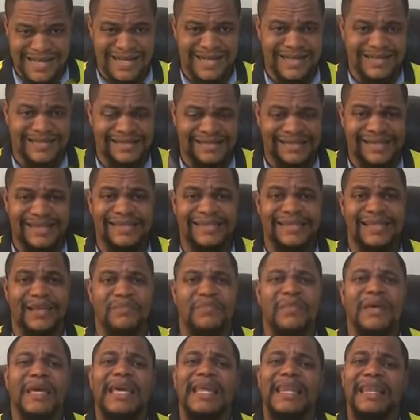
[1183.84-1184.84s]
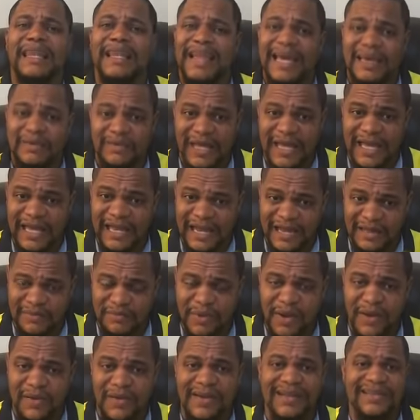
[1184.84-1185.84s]
system in
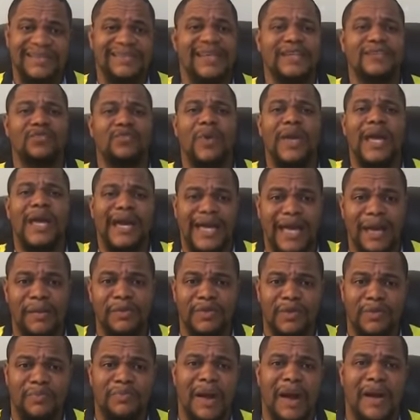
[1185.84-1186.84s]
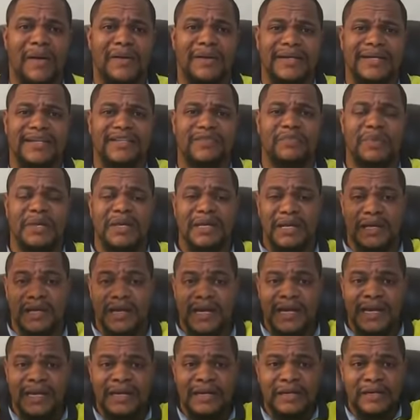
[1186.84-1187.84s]
Liberia. Since we came to power, there's been a
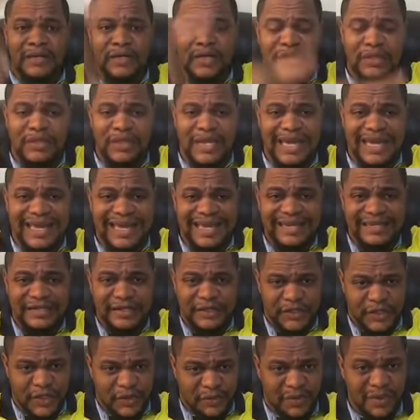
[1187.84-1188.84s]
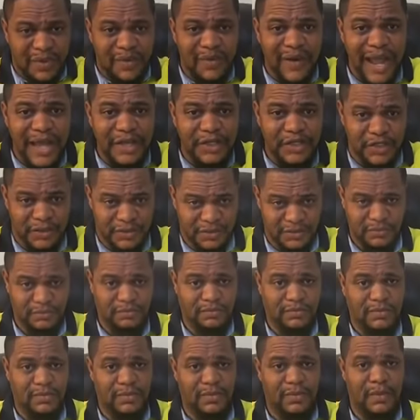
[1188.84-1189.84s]
deterioration.
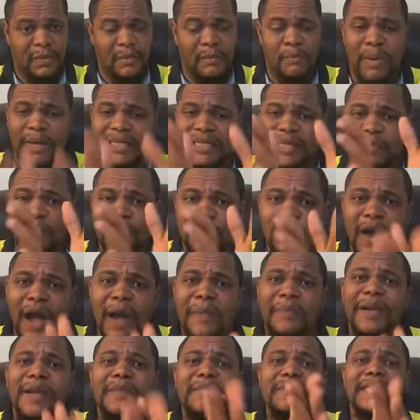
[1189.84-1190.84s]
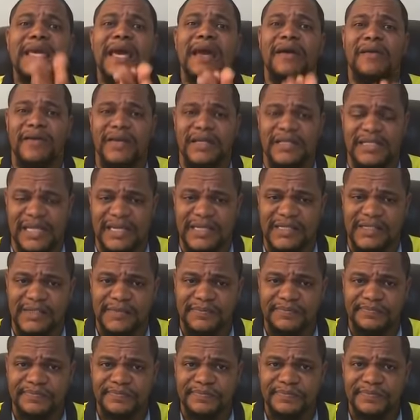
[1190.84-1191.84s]
But the problem here is this.
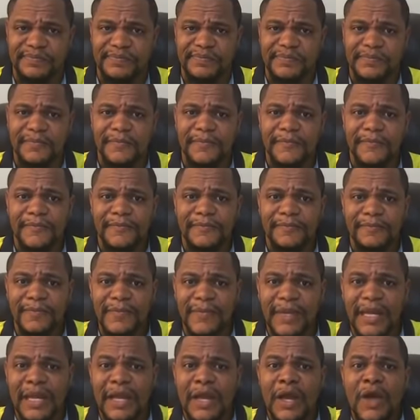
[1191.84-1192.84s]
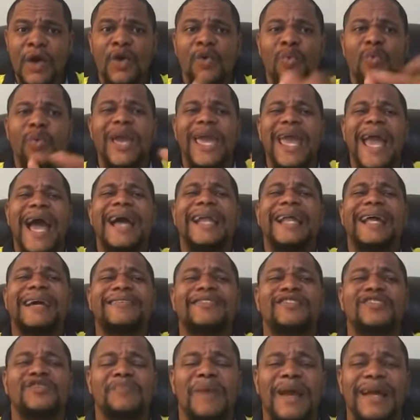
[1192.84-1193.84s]
We had
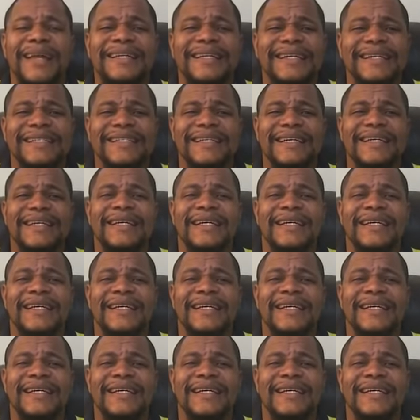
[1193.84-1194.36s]
expected,